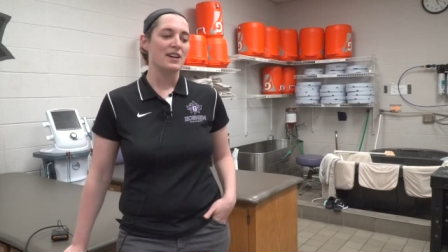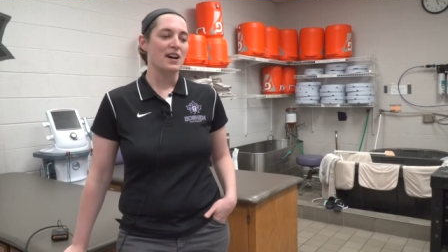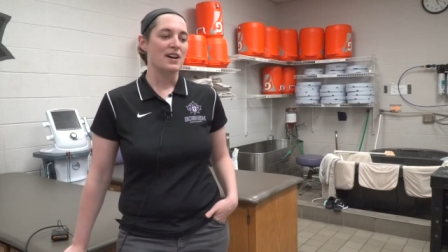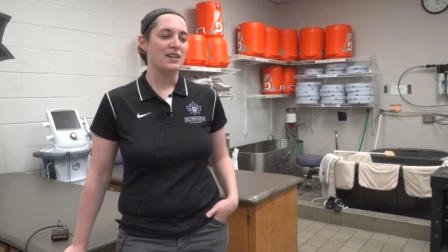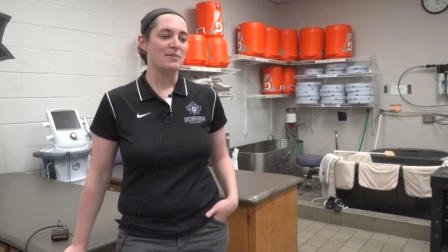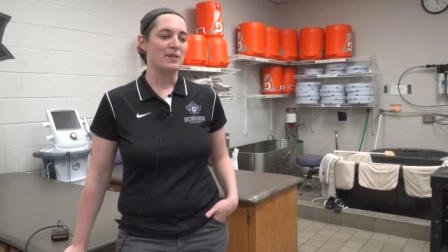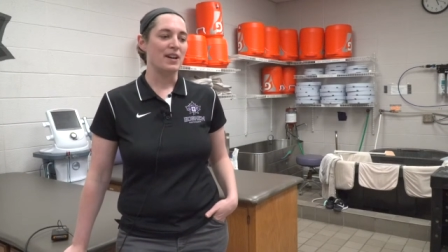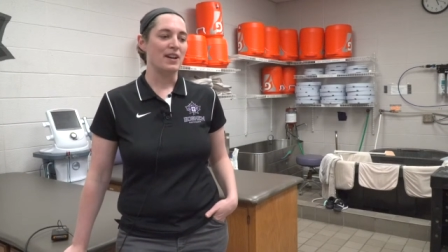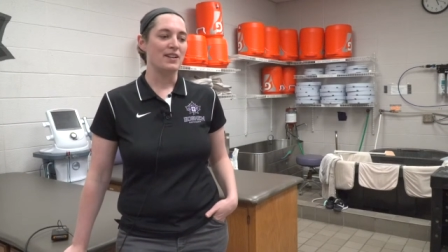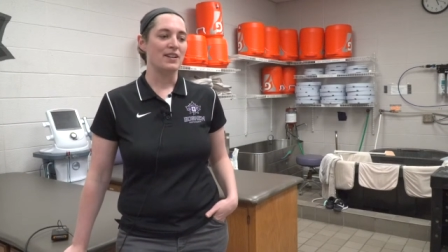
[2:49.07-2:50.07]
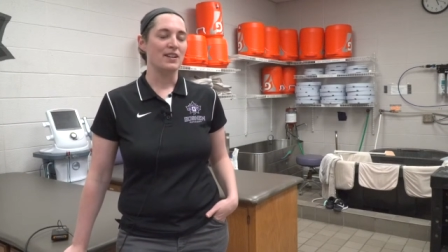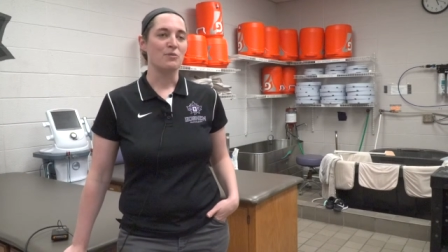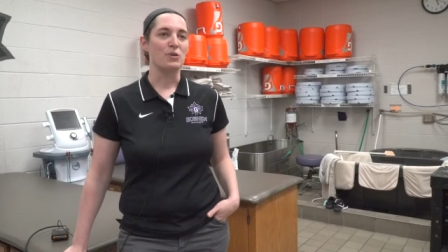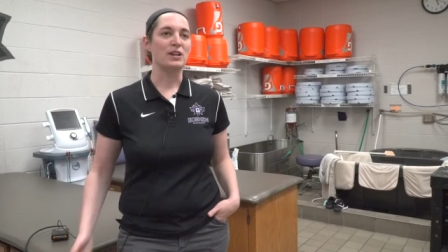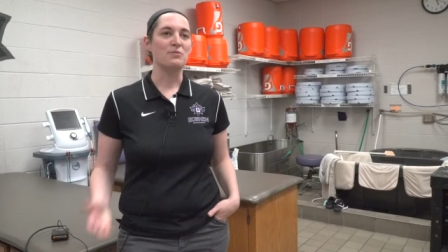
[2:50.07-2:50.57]
Um, and
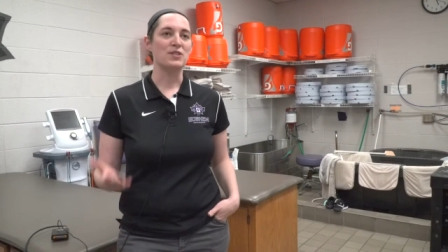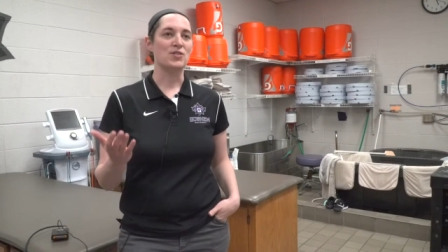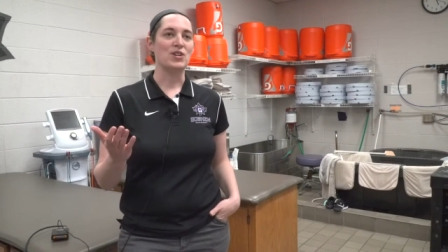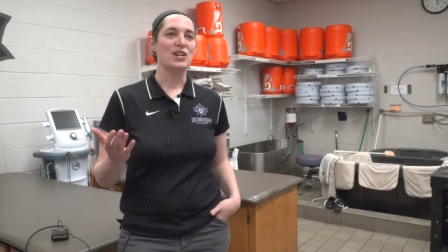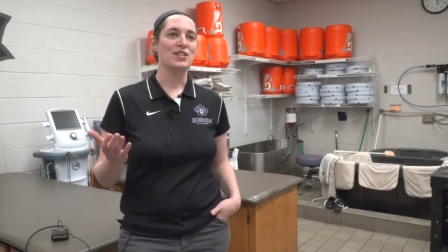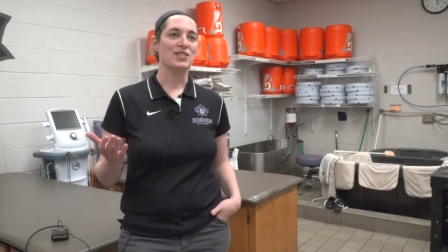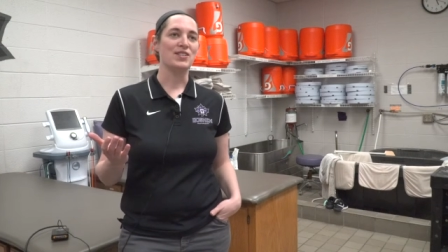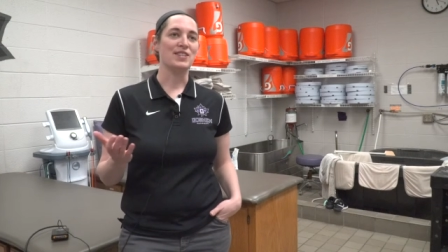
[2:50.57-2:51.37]
working with students is